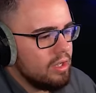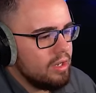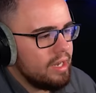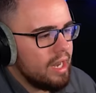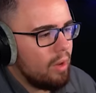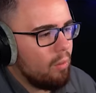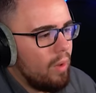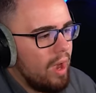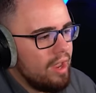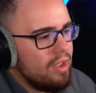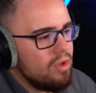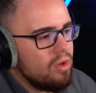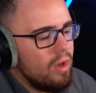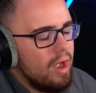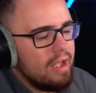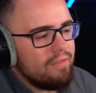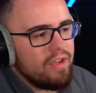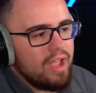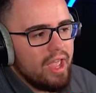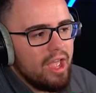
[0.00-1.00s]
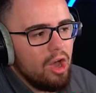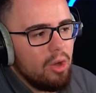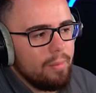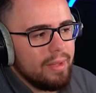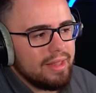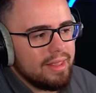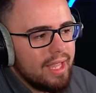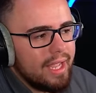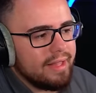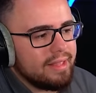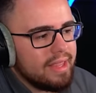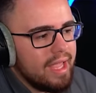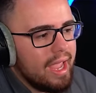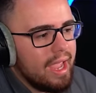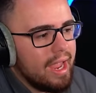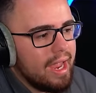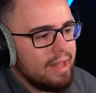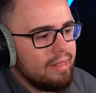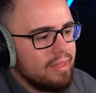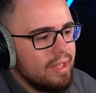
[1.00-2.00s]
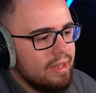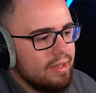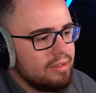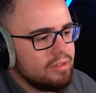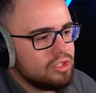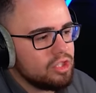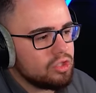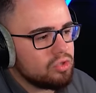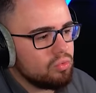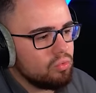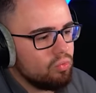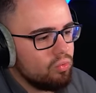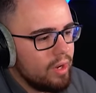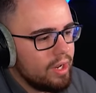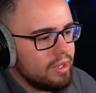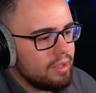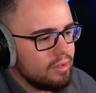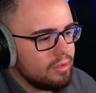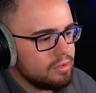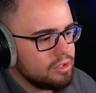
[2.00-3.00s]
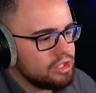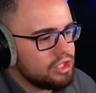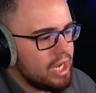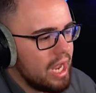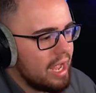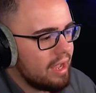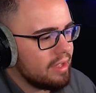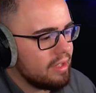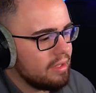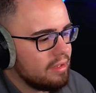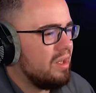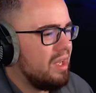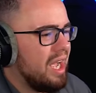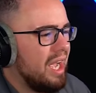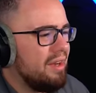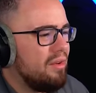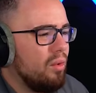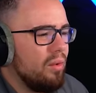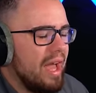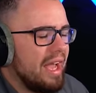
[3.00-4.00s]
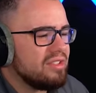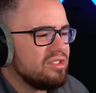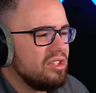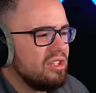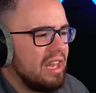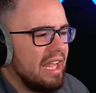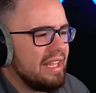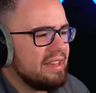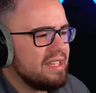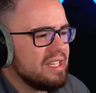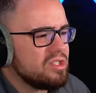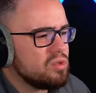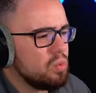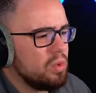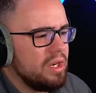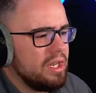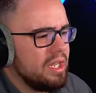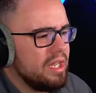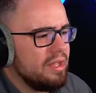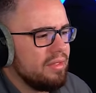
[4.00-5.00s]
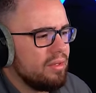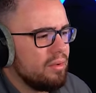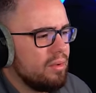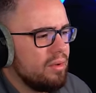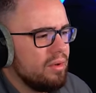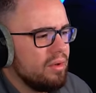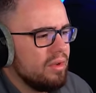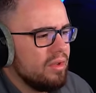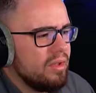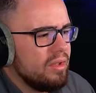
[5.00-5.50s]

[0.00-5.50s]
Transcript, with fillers: Now, why are you gonna have a helmet like that and then just regular jacket? I don't actually like this one either.